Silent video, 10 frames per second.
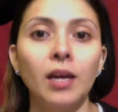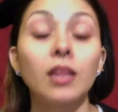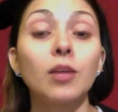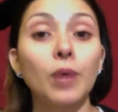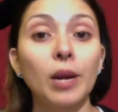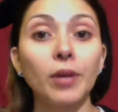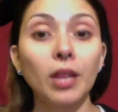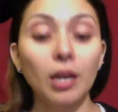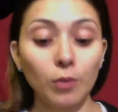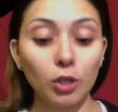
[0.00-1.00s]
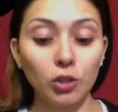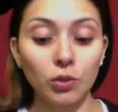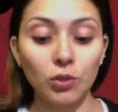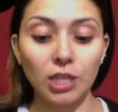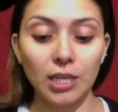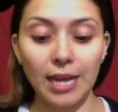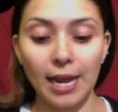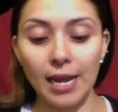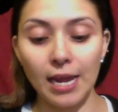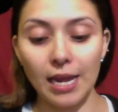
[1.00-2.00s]
The primer that I'm going to use
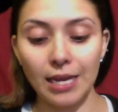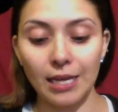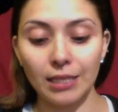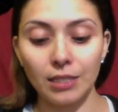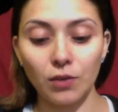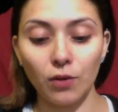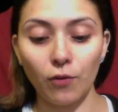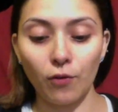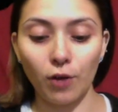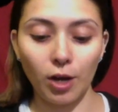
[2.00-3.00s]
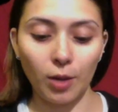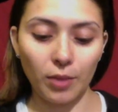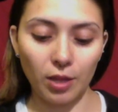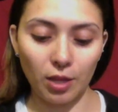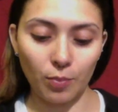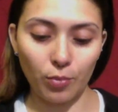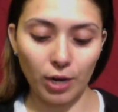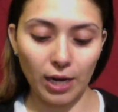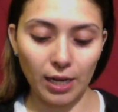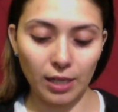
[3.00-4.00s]
today is from the
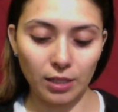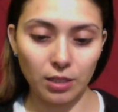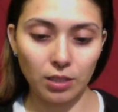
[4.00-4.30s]
brand